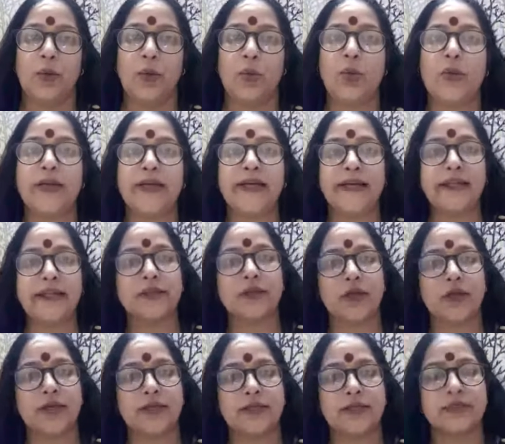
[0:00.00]
We need
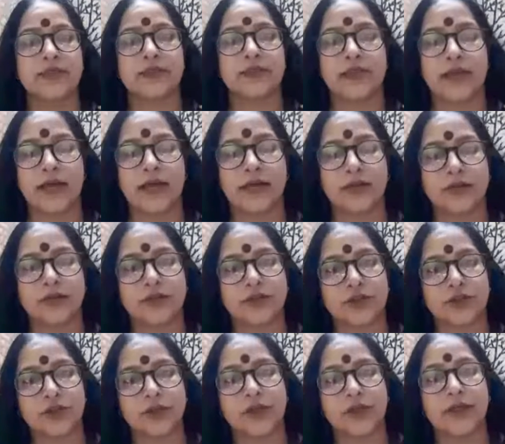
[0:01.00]
to understand the
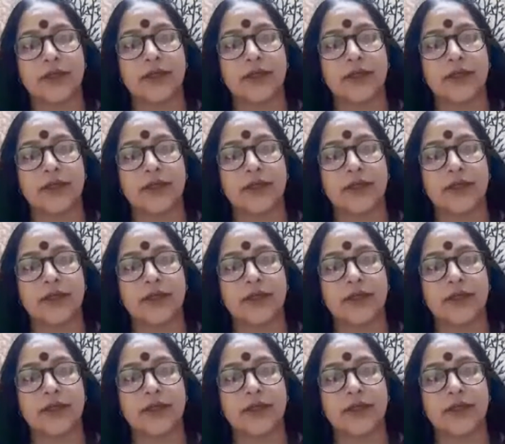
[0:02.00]
truth